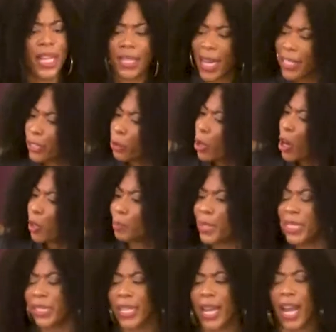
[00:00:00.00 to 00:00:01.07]
Like you heard
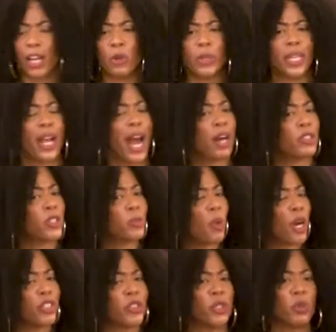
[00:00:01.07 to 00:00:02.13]
me say, I don't care how
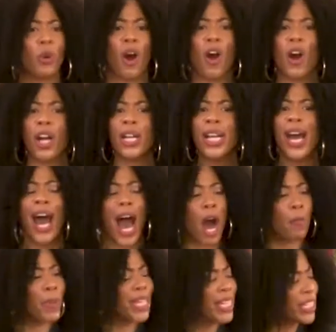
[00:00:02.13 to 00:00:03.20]
smart you are, how
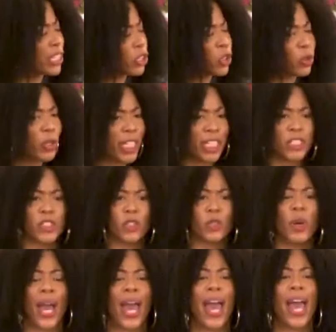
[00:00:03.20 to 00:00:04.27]
many degrees you
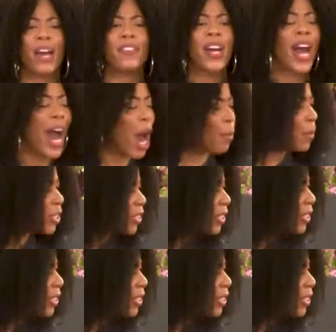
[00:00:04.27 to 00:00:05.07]
have, how much